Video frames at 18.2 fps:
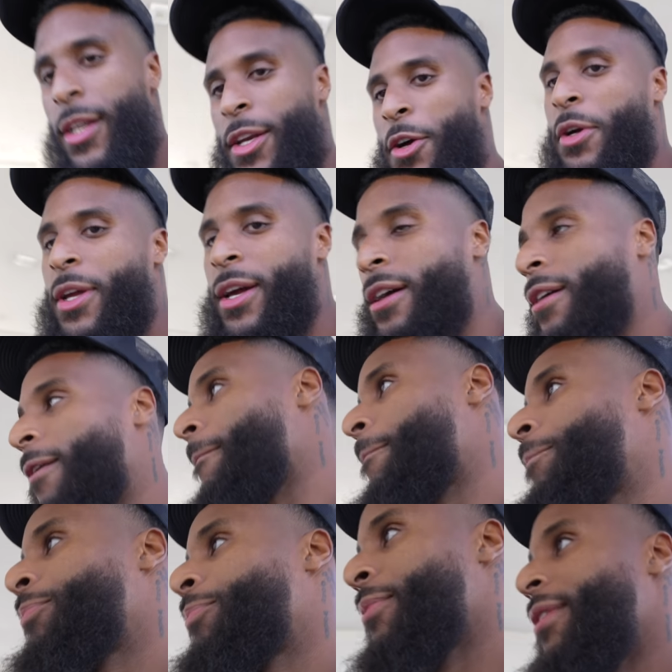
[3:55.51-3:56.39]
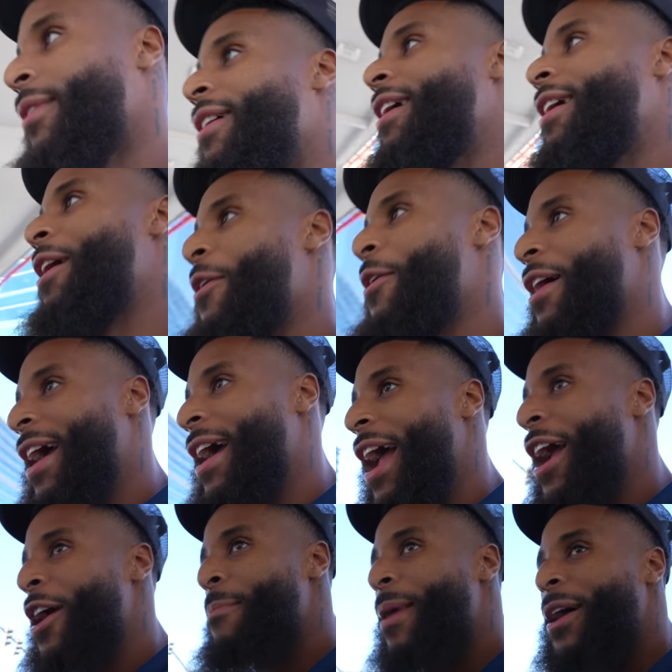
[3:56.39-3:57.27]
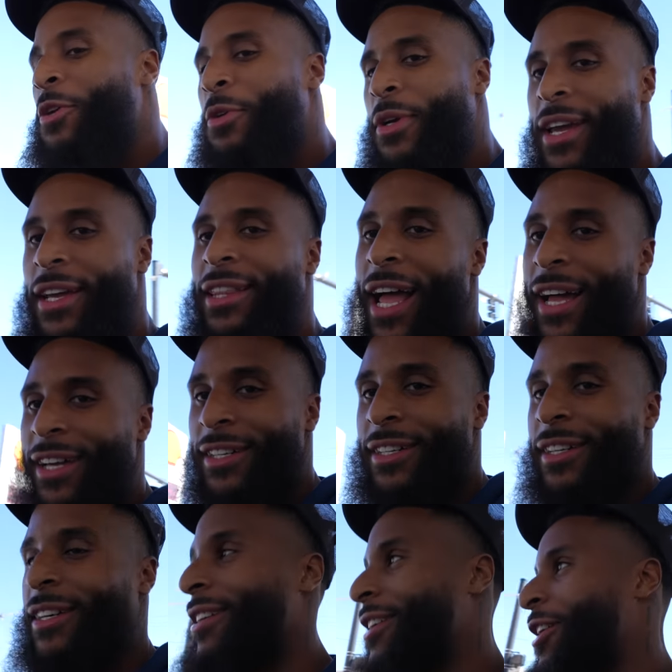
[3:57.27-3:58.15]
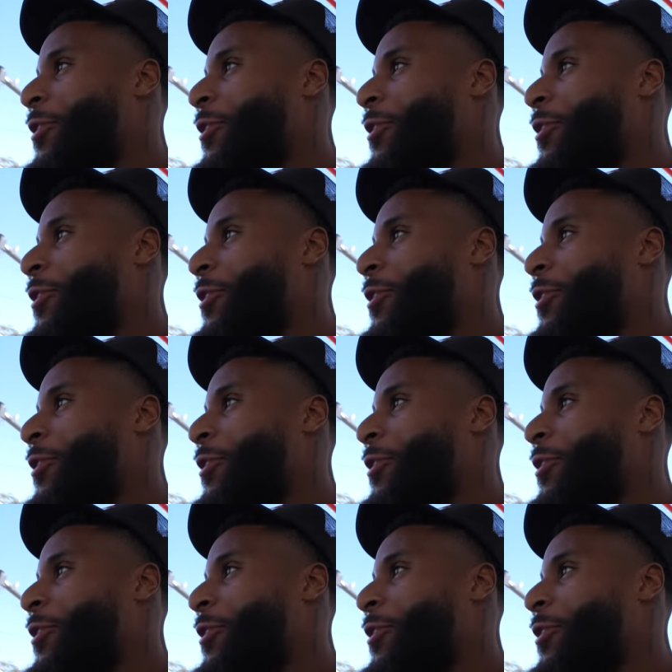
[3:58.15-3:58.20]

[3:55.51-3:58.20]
No cap. Everybody who get like a